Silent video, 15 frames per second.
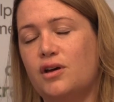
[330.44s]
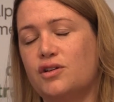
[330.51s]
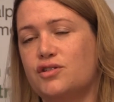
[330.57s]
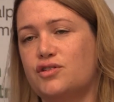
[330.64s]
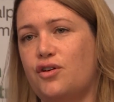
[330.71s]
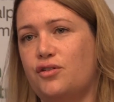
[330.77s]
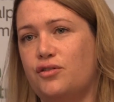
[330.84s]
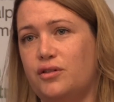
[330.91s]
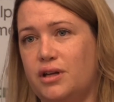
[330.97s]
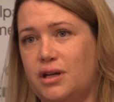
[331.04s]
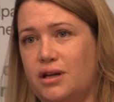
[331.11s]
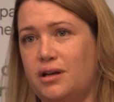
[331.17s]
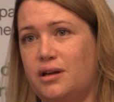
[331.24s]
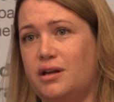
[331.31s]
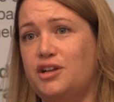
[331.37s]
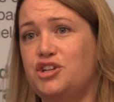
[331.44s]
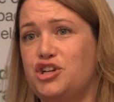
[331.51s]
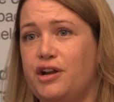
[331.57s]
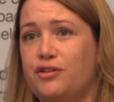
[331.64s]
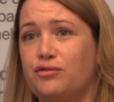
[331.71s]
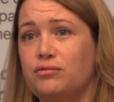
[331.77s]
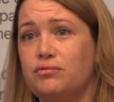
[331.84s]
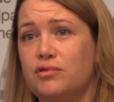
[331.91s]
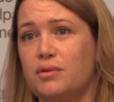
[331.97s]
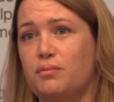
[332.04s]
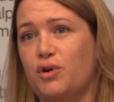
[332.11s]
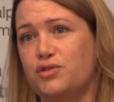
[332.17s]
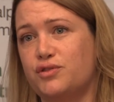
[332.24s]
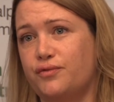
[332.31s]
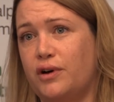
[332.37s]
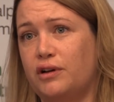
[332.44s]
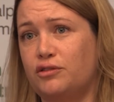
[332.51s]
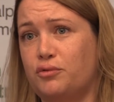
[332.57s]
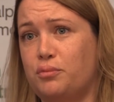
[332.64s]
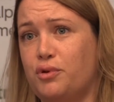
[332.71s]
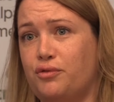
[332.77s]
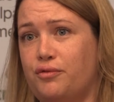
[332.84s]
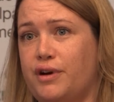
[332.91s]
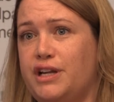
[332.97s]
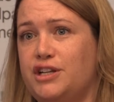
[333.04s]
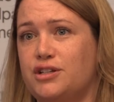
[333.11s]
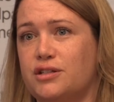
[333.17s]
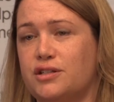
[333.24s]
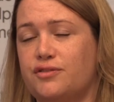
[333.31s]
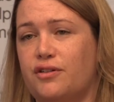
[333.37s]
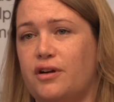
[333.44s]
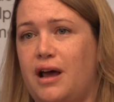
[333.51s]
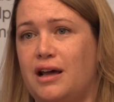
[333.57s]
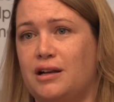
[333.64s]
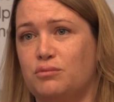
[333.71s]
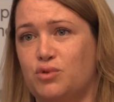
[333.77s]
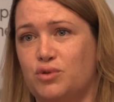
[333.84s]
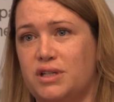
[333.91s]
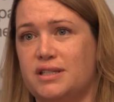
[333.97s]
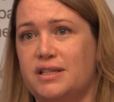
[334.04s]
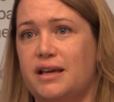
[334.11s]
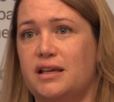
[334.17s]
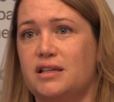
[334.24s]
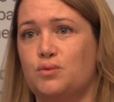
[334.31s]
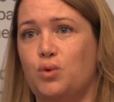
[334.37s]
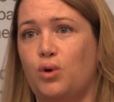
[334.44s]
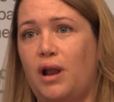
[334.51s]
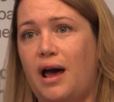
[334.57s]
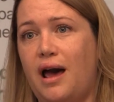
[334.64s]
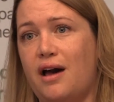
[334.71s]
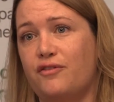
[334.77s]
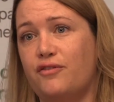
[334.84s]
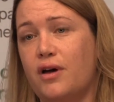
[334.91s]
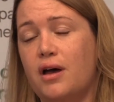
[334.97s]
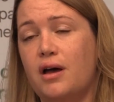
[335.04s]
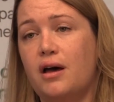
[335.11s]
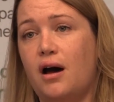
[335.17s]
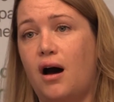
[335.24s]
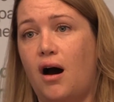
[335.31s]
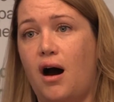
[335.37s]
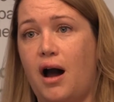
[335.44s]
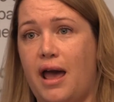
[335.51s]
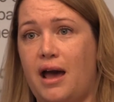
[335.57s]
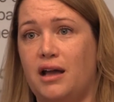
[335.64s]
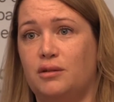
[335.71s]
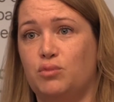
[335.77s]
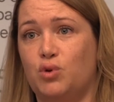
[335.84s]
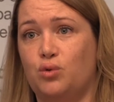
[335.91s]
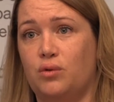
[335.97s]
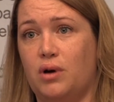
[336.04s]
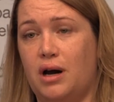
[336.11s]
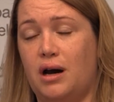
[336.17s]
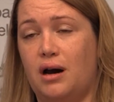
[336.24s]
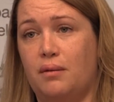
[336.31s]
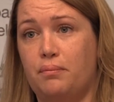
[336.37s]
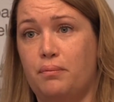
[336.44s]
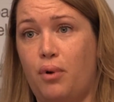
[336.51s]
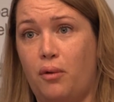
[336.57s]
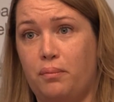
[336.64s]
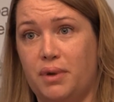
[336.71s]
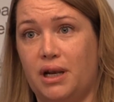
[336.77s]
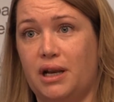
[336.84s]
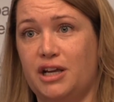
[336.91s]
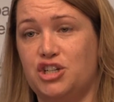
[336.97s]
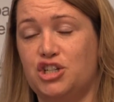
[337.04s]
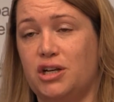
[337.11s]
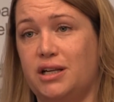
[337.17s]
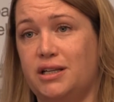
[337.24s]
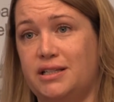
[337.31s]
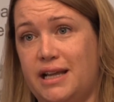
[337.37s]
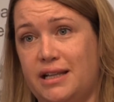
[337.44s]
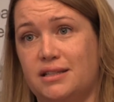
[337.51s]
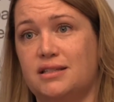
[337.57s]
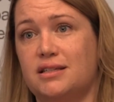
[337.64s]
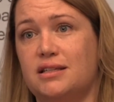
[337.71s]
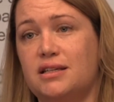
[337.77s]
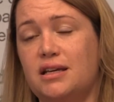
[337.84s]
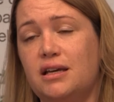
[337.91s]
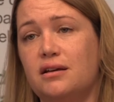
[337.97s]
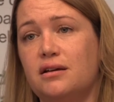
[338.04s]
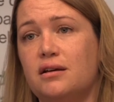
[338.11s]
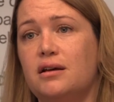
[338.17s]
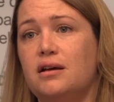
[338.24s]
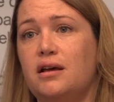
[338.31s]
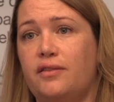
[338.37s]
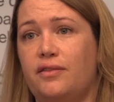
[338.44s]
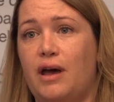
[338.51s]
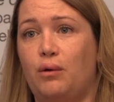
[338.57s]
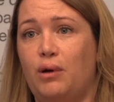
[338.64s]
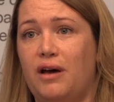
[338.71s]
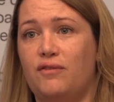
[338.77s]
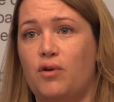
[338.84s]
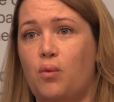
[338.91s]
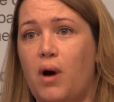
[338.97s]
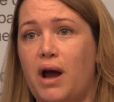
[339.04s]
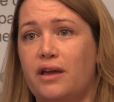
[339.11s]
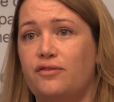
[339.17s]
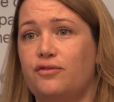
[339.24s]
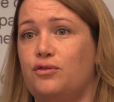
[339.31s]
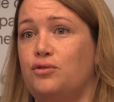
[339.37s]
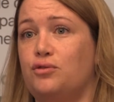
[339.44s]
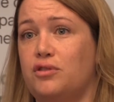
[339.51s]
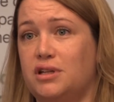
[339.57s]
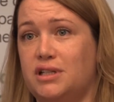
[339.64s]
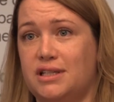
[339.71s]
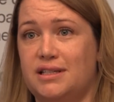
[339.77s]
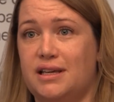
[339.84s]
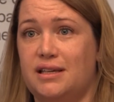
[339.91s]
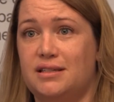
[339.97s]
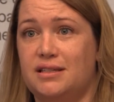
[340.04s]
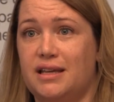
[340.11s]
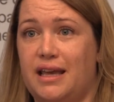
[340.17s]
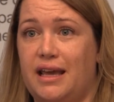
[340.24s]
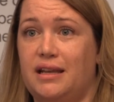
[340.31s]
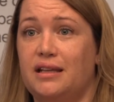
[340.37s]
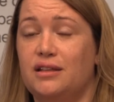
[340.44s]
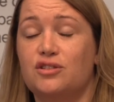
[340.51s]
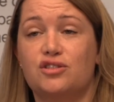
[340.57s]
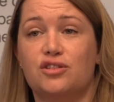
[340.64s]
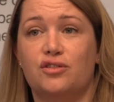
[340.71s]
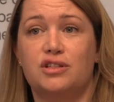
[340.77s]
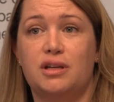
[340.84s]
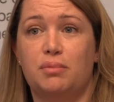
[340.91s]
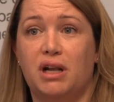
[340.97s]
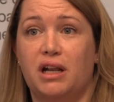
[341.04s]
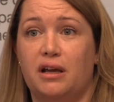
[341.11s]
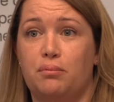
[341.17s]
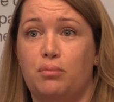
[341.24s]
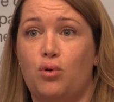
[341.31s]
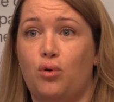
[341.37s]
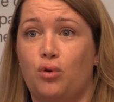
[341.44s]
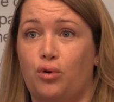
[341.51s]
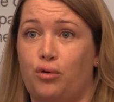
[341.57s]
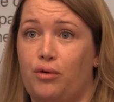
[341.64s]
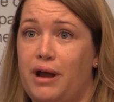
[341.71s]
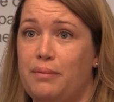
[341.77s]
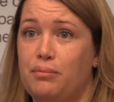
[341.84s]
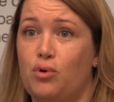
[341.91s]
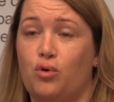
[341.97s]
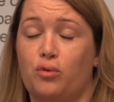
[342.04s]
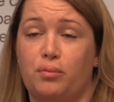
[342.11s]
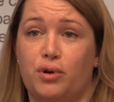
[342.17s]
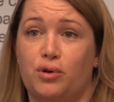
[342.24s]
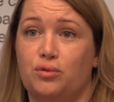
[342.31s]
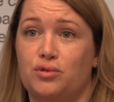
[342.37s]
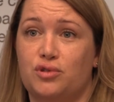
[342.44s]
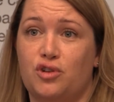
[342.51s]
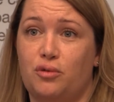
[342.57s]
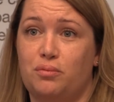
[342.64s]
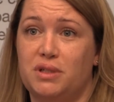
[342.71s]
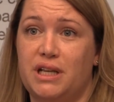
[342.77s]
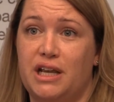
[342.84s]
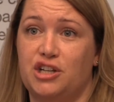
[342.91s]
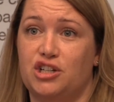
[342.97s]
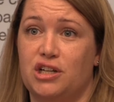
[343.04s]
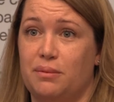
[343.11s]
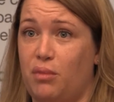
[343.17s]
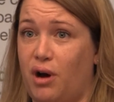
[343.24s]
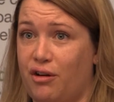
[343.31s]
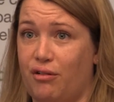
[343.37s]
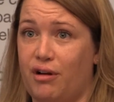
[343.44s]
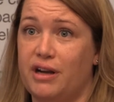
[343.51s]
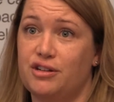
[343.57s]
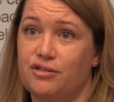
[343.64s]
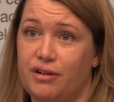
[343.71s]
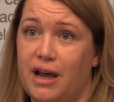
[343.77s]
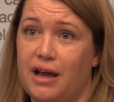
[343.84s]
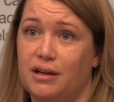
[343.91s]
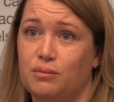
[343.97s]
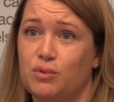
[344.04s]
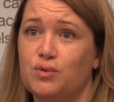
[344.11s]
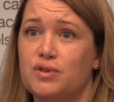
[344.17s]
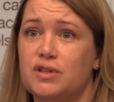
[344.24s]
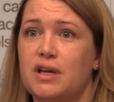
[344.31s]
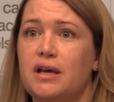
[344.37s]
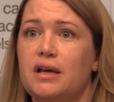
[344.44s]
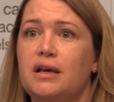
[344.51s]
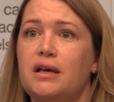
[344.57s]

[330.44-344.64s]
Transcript: So, in general, the most vulnerable regions for an animal disease will have high animal population and density. They will have a way for the disease to get in, so typically a port or airport, but also potentially migratory animals.